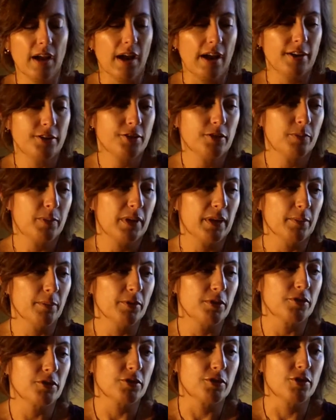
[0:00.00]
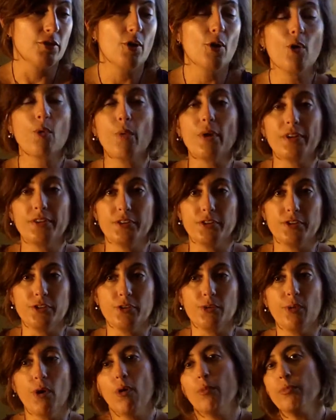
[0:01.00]
I should be able to just know what to
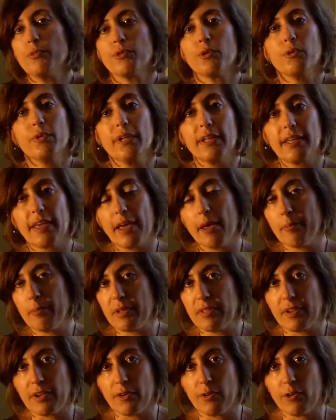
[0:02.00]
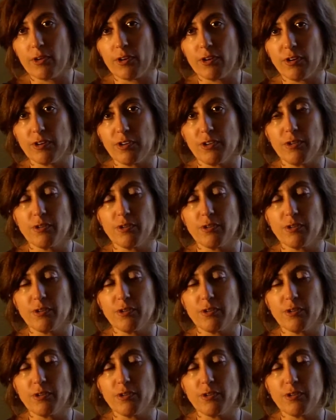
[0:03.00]
do. Homeschooling can't be that hard.